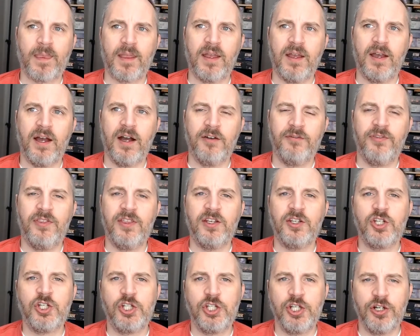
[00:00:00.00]
of the
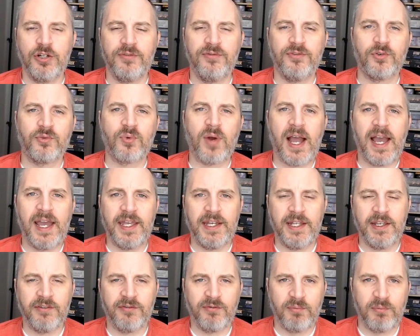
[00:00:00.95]
sheer
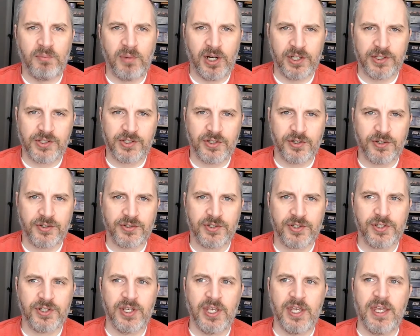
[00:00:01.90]
variety of
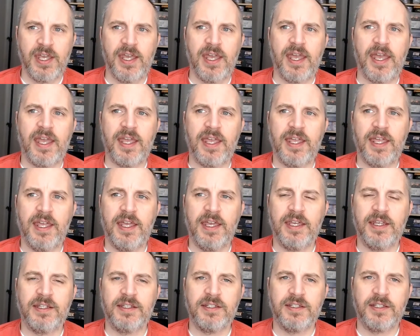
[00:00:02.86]
monsters
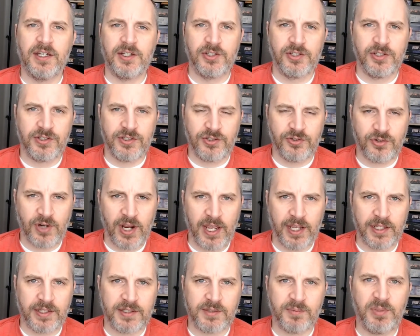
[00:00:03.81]
in Dungeons &
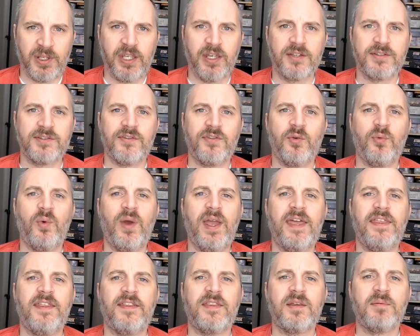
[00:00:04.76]
Dragons, because of the way
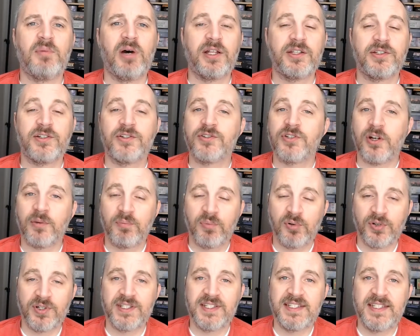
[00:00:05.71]
that the monsters are
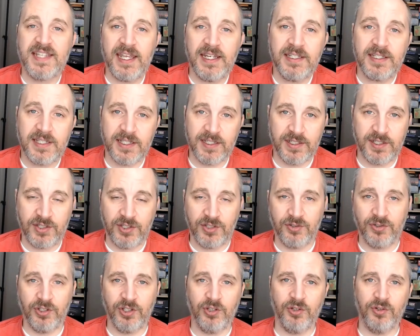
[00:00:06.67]
presented to
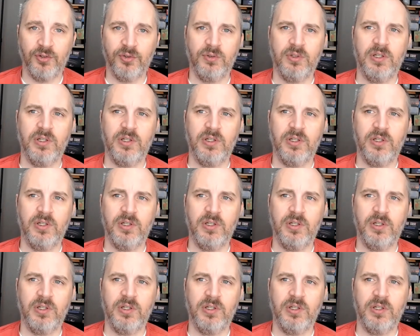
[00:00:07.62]
you,